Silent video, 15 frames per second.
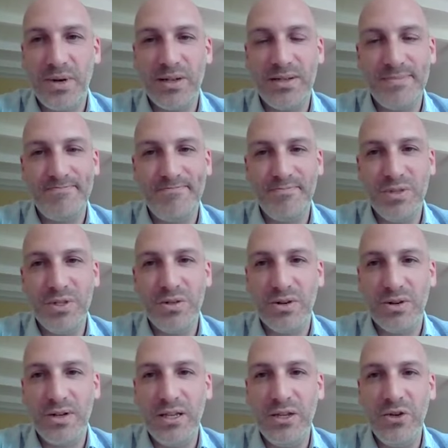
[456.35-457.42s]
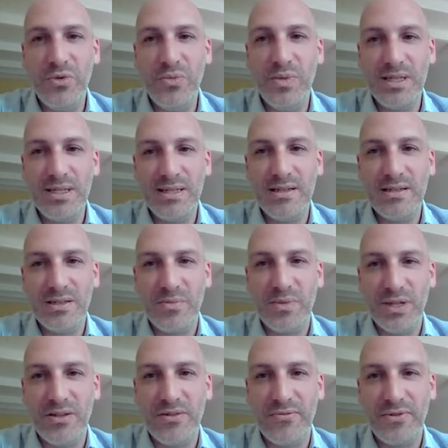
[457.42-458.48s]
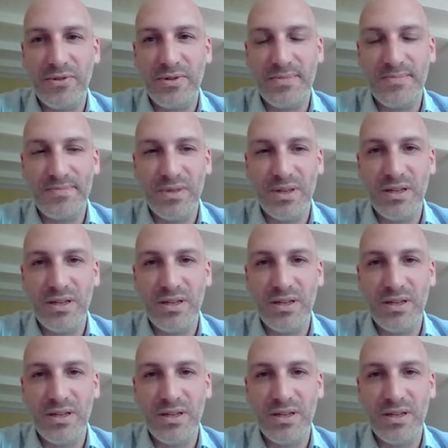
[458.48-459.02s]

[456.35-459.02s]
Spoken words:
But you know, in UBC, it's a bit different